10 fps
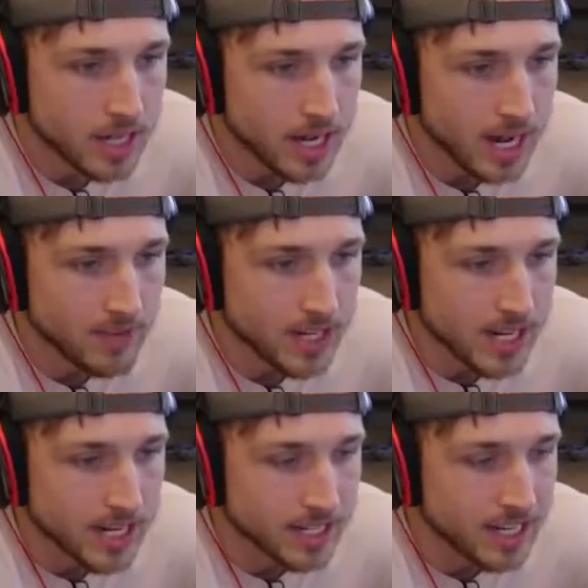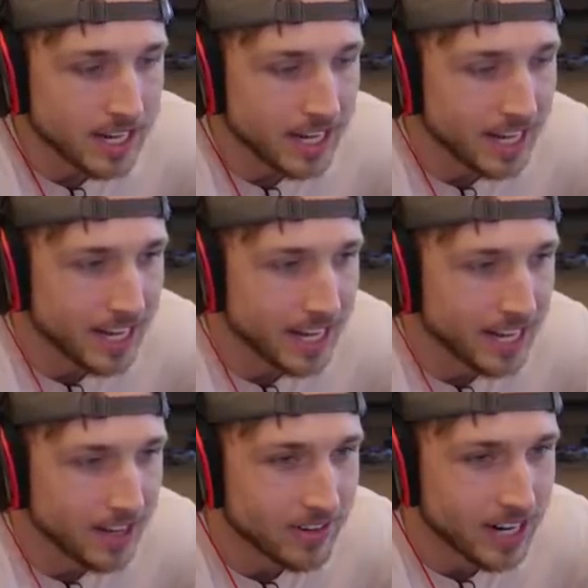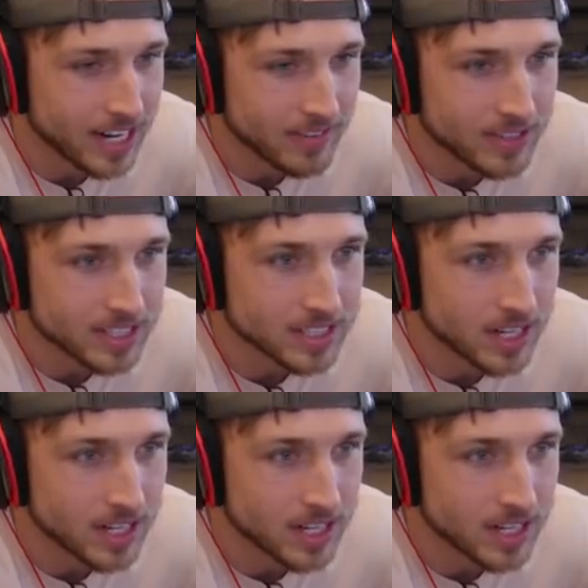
And I have a gun. Hey, alright, everything's